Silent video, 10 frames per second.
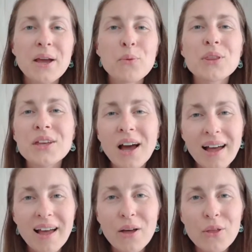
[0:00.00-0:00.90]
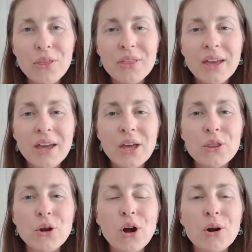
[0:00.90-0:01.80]
With gut health,
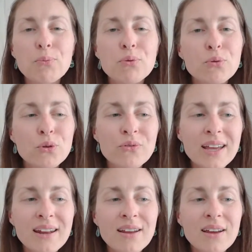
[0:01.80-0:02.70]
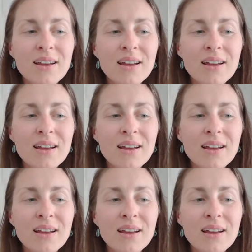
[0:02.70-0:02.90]
there are proven